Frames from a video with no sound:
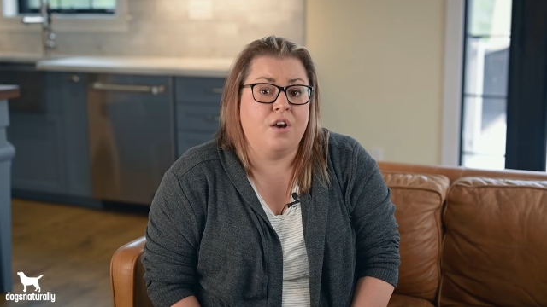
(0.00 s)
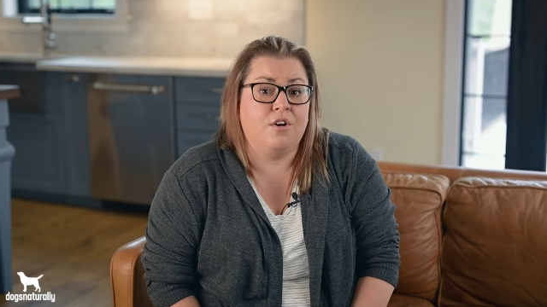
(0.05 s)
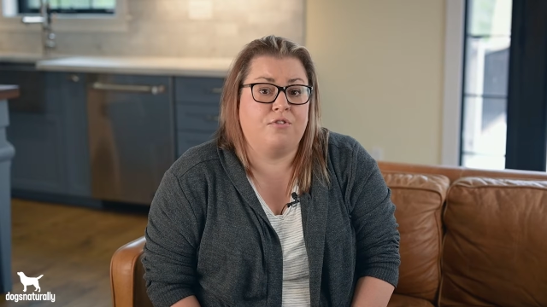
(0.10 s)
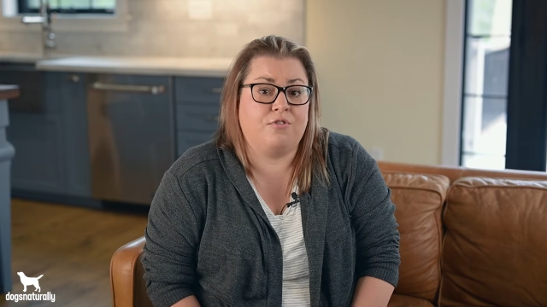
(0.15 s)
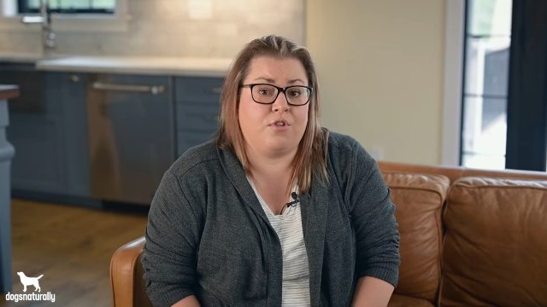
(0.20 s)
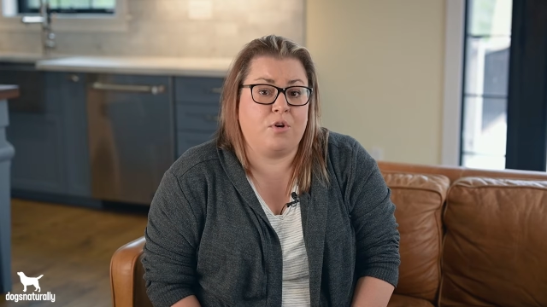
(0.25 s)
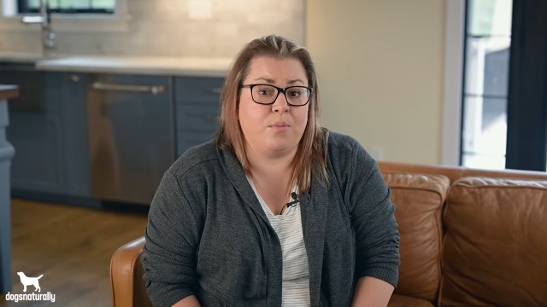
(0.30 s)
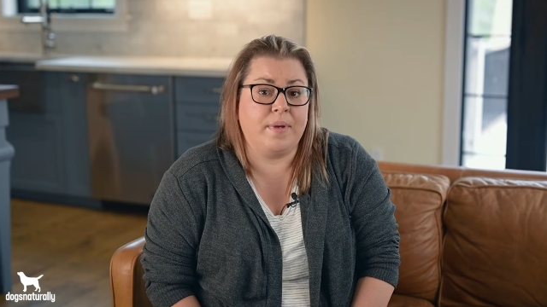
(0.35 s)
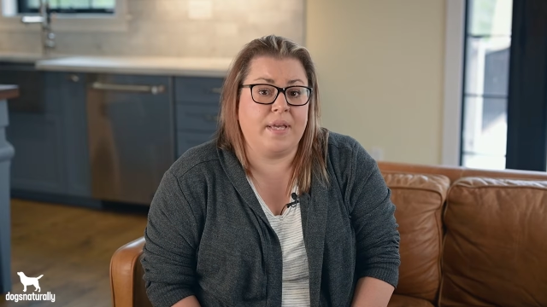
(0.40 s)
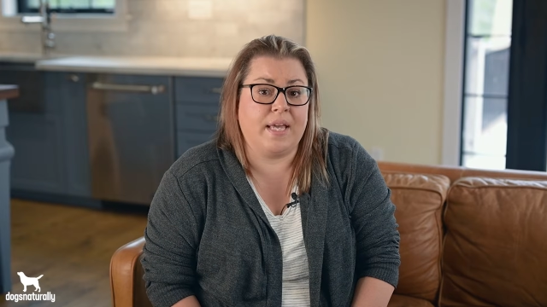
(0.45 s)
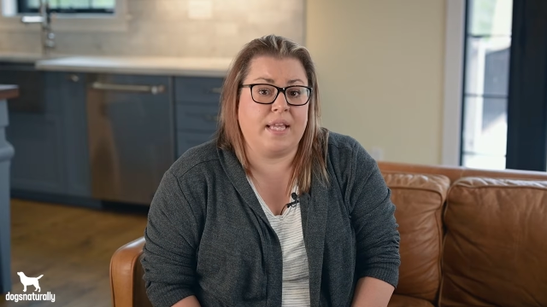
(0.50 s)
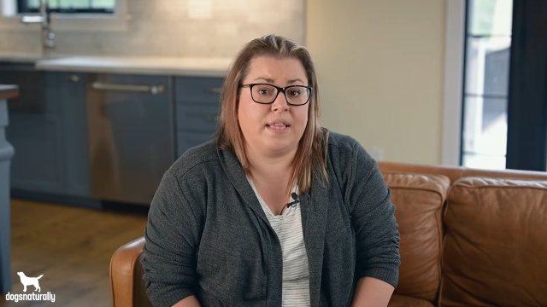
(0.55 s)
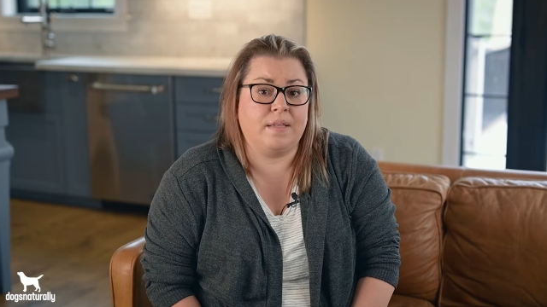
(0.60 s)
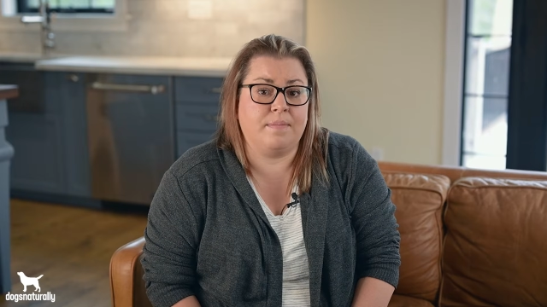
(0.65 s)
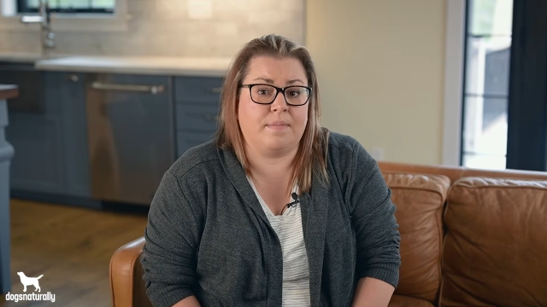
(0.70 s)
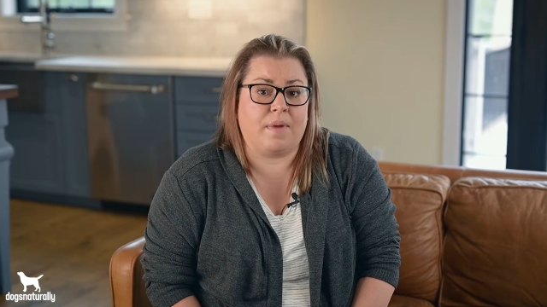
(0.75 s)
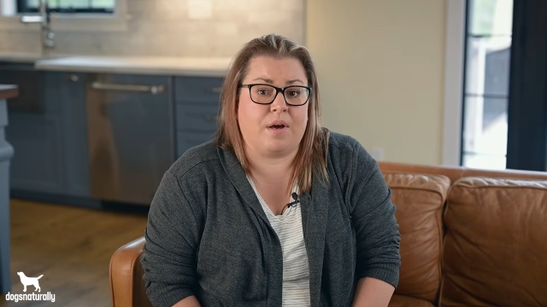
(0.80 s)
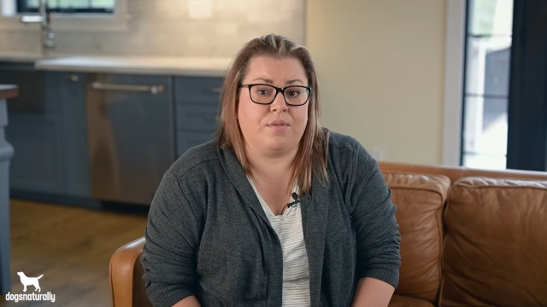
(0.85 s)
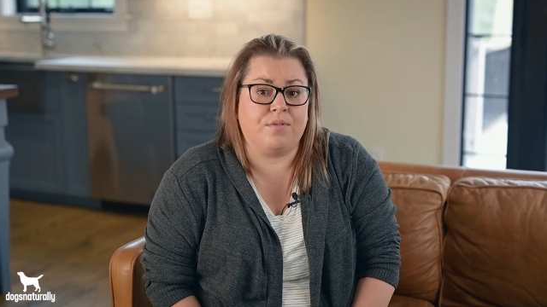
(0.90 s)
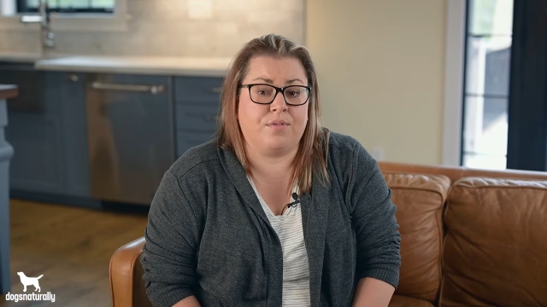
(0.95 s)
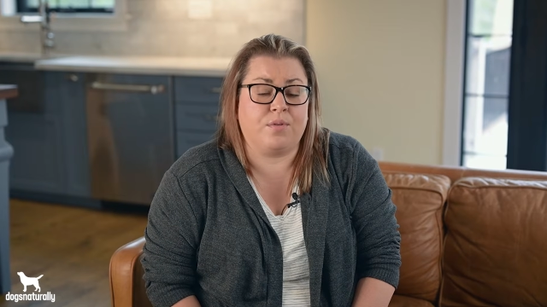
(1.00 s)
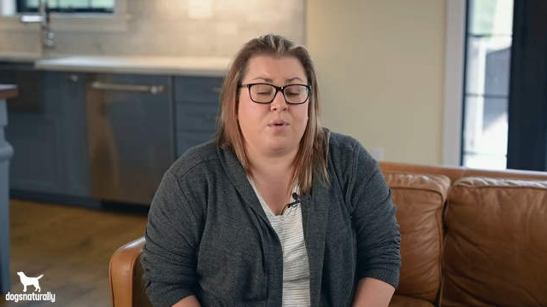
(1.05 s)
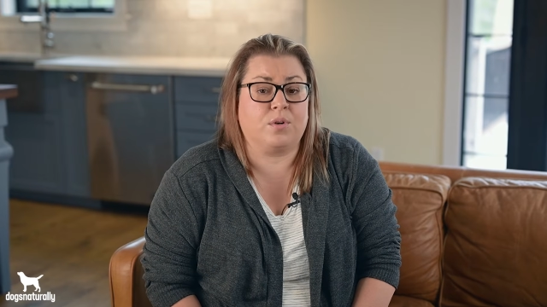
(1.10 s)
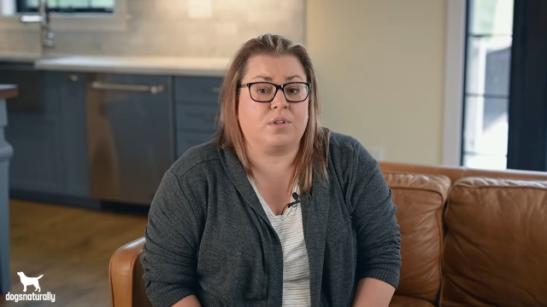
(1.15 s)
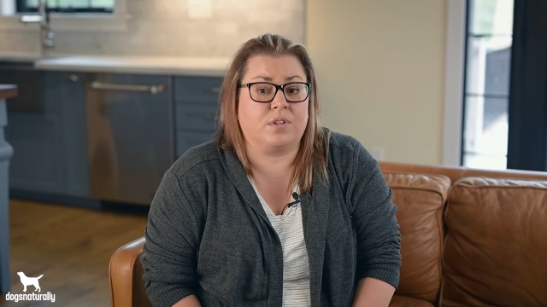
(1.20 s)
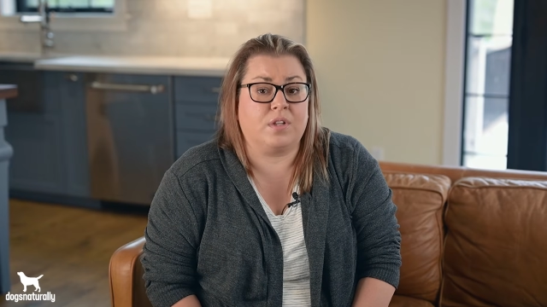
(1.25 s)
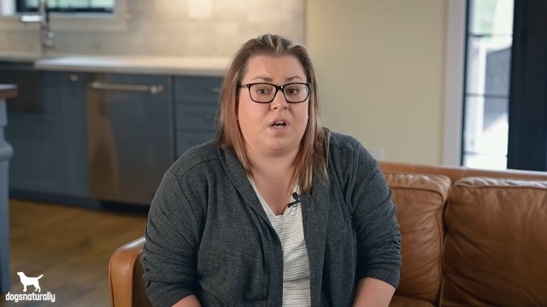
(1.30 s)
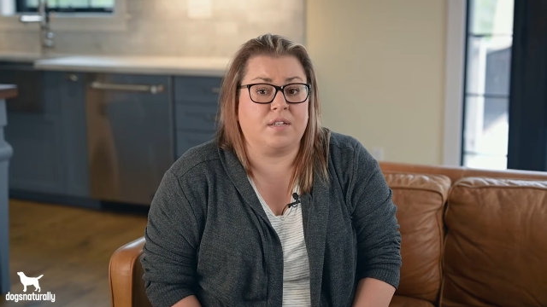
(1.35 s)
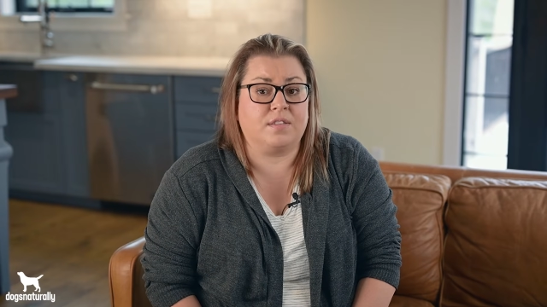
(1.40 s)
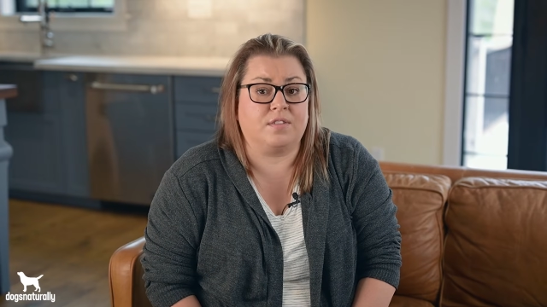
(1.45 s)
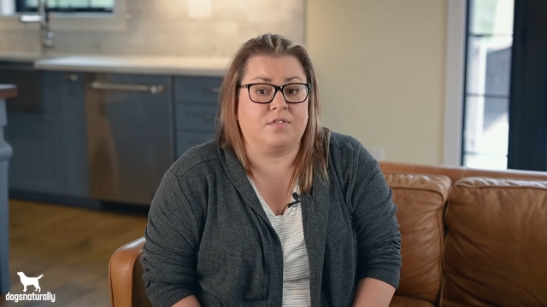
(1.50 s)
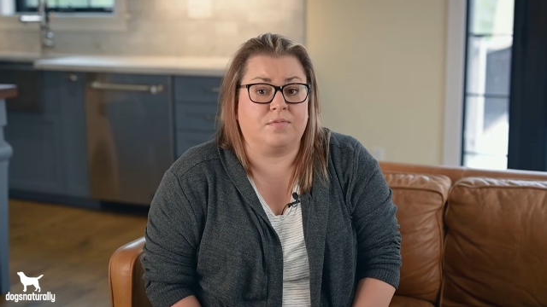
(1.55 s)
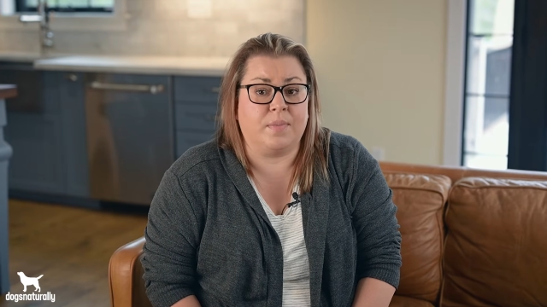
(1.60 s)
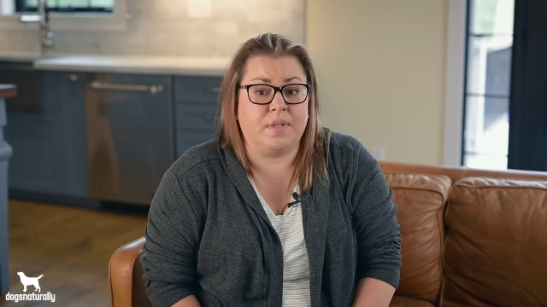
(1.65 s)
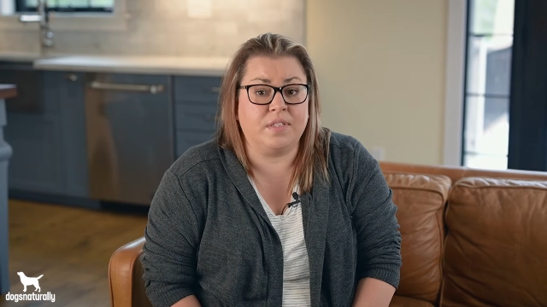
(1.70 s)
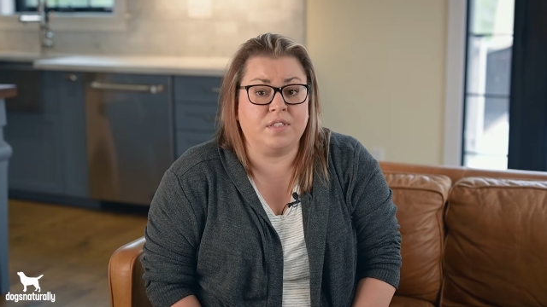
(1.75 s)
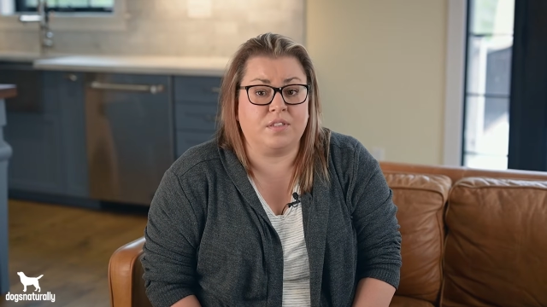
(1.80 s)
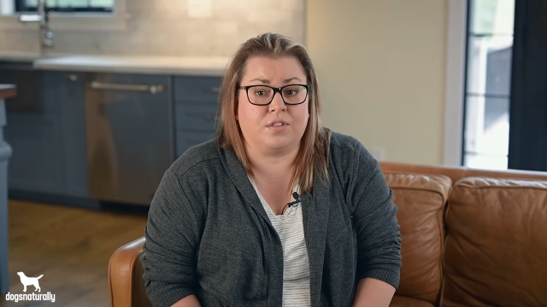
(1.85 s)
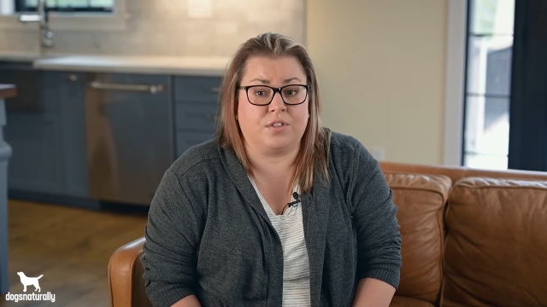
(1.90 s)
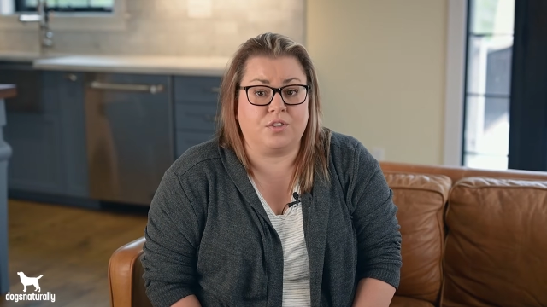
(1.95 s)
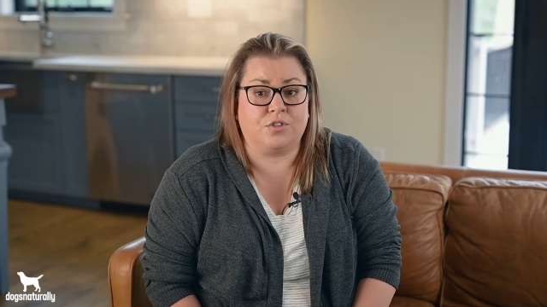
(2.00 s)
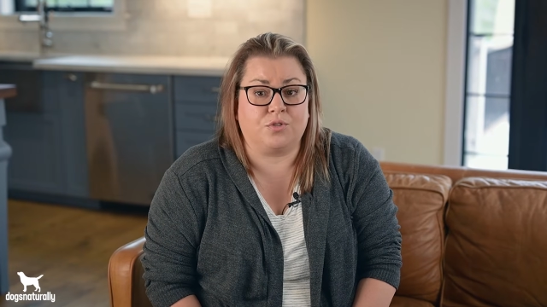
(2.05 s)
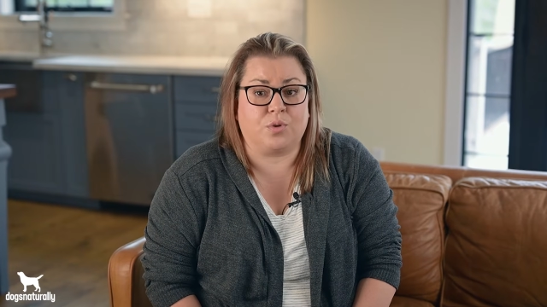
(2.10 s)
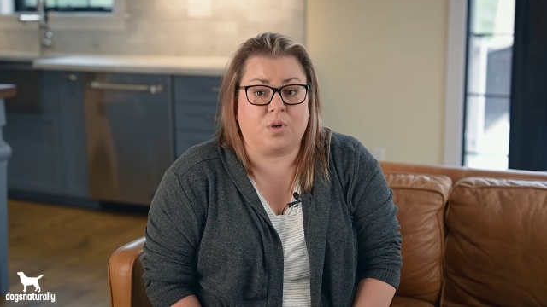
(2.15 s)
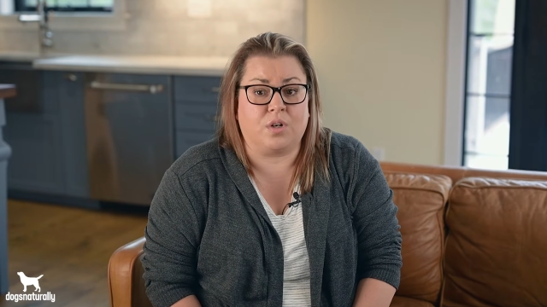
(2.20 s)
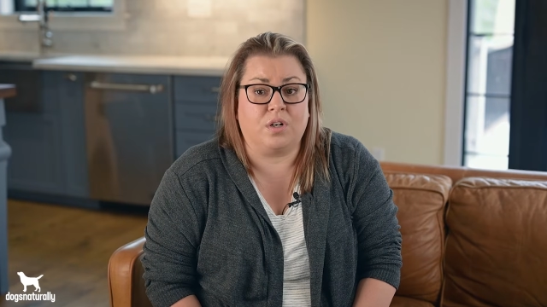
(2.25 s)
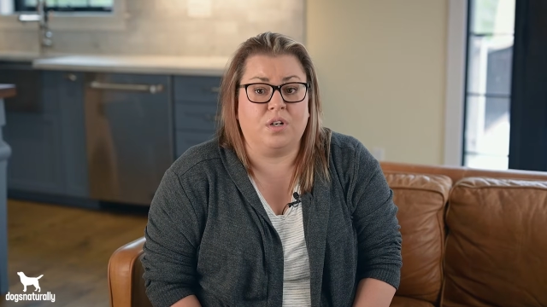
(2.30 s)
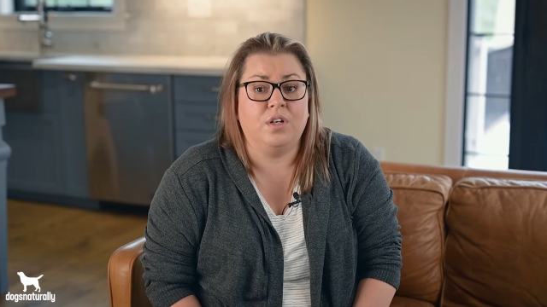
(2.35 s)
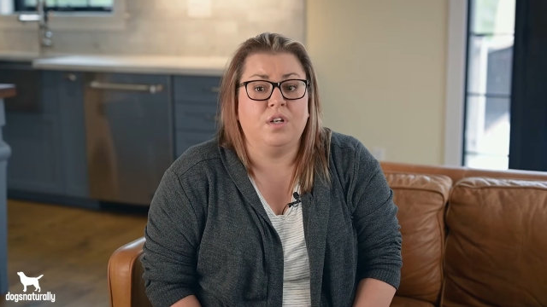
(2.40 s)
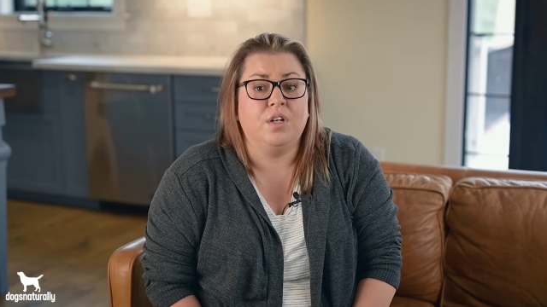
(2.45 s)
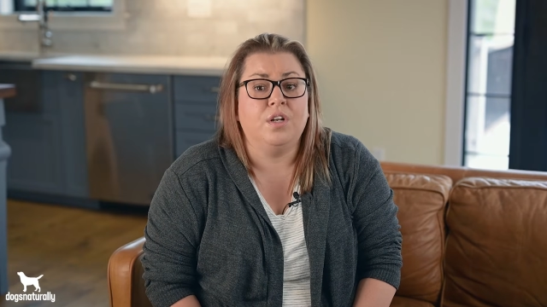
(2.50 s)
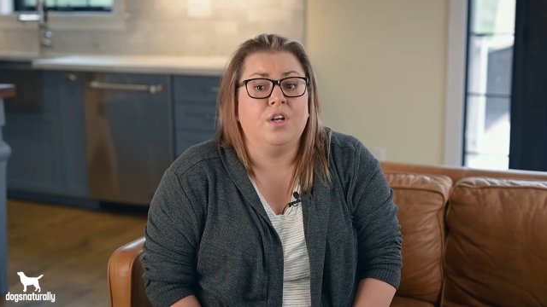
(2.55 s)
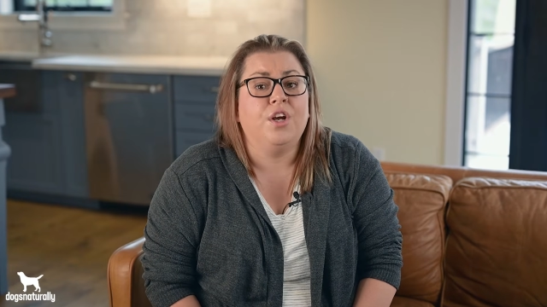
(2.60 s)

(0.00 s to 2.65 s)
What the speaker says: foaming at the mouth, or loss of muscle control,